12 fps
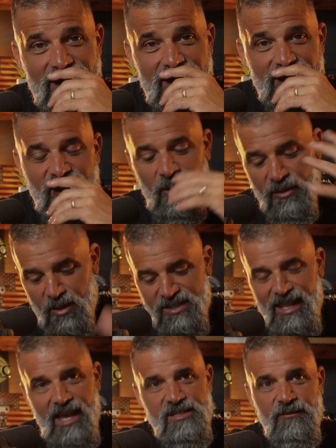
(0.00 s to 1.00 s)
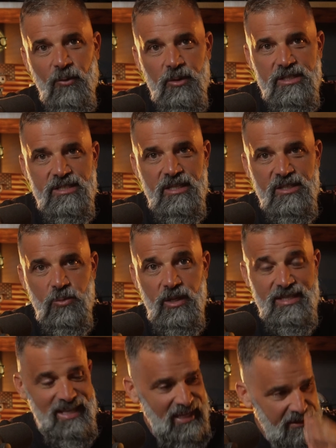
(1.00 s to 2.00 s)
So in those last 4 to 6
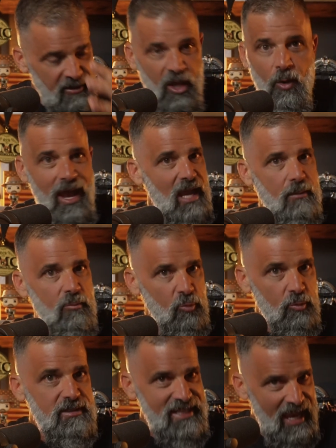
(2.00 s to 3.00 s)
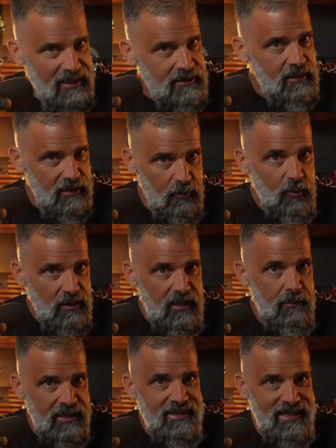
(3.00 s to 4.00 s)
weeks, and even though I'd technically really
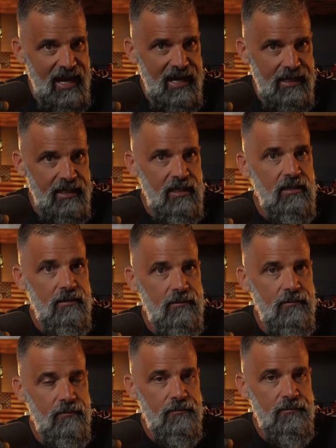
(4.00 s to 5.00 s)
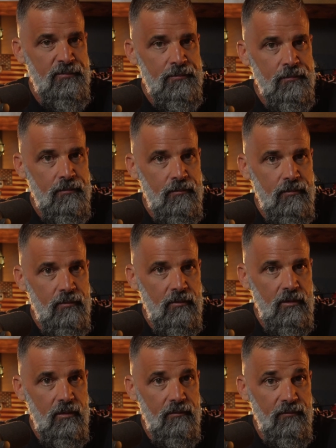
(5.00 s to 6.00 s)
been dieting
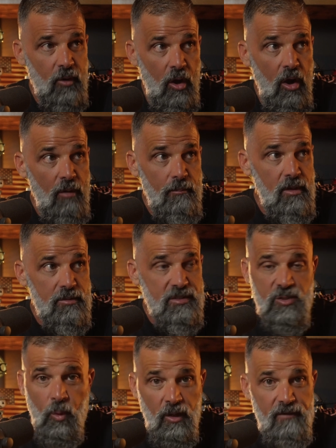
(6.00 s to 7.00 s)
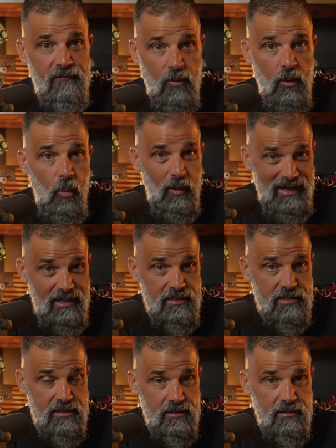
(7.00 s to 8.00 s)
for almost 24
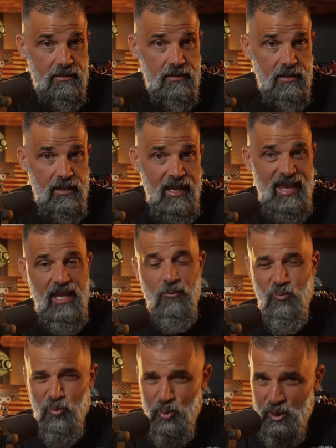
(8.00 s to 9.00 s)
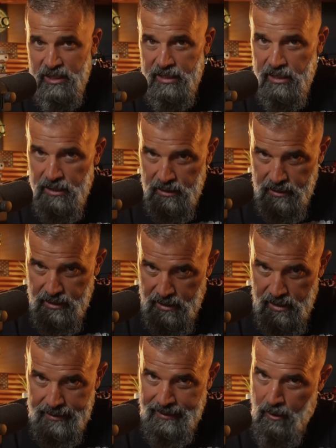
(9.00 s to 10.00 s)
weeks and really
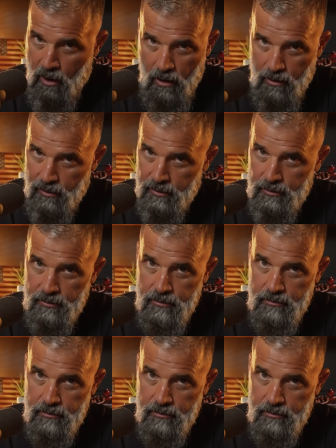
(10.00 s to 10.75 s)
cutting hard